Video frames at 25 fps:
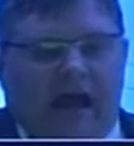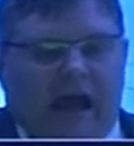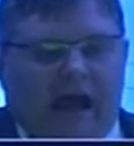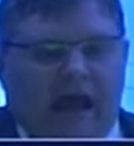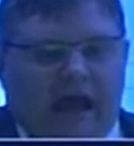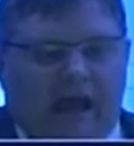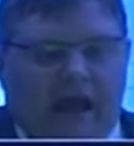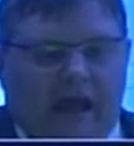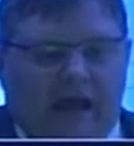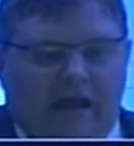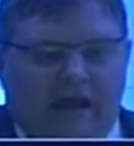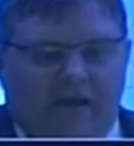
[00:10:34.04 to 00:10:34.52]

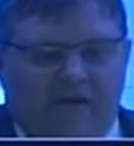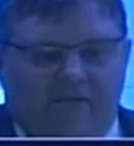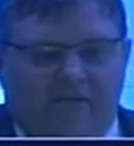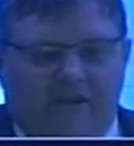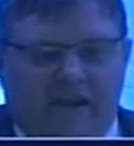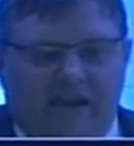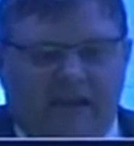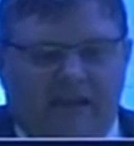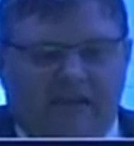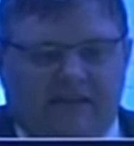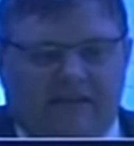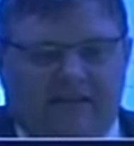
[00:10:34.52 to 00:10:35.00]
a
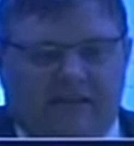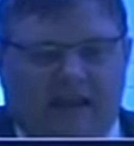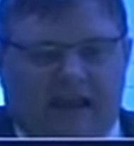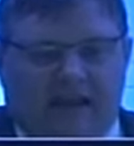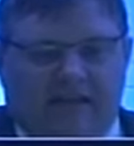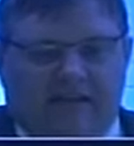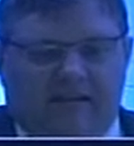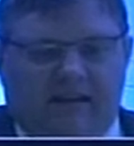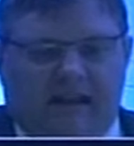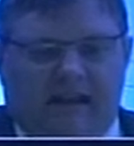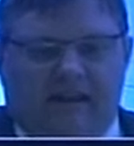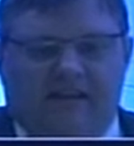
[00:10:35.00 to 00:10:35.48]
wheel
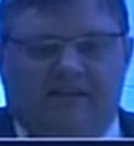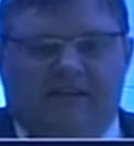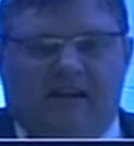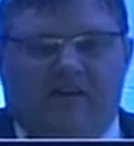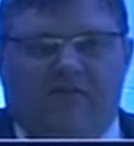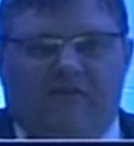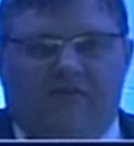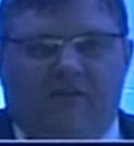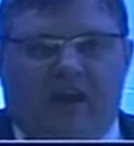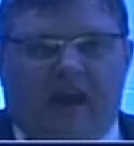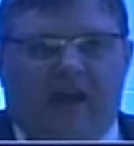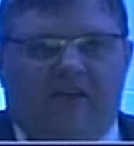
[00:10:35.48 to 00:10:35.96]
set is a
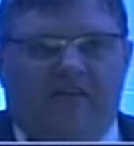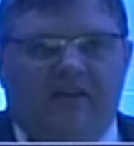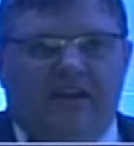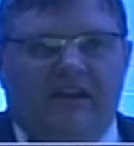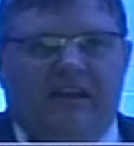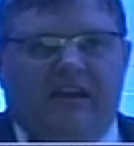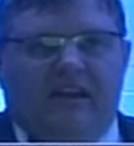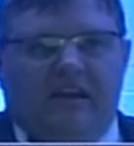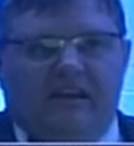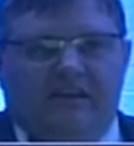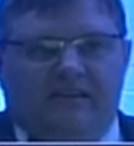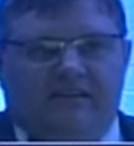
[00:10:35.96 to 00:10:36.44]

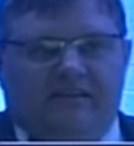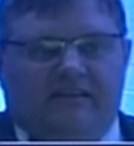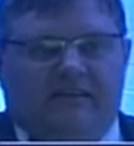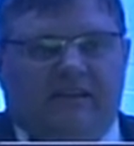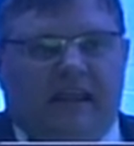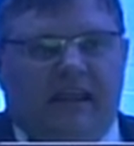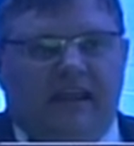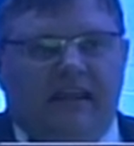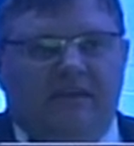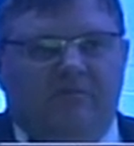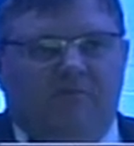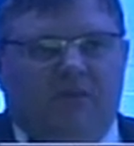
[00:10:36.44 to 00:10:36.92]
very
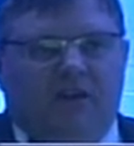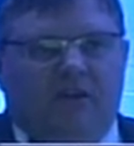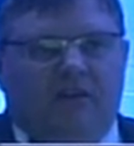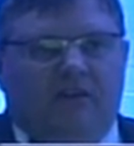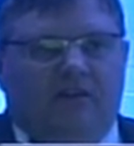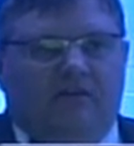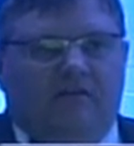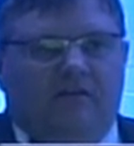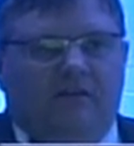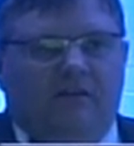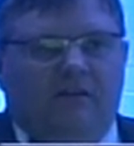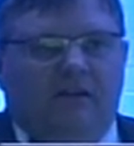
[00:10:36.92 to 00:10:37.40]

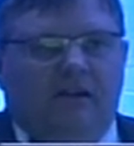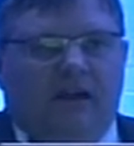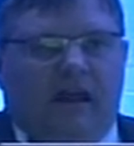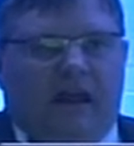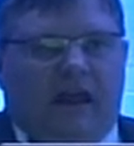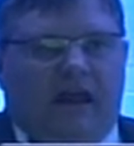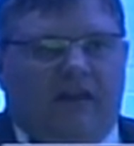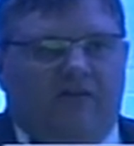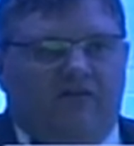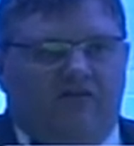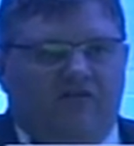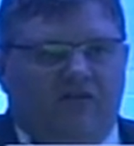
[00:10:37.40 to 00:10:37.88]
stable
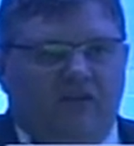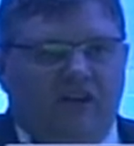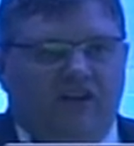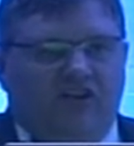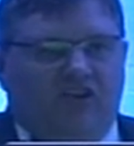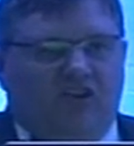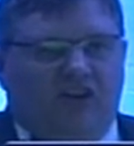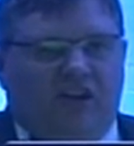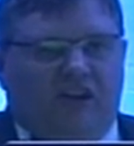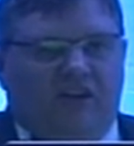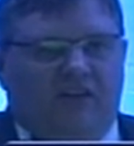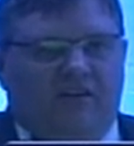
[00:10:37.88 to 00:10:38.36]
and
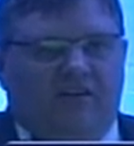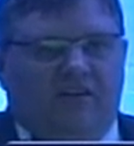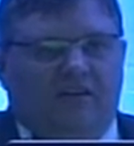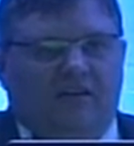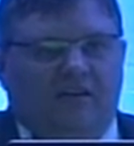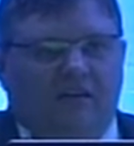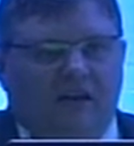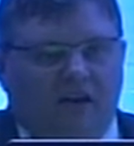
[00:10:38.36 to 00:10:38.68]
rigid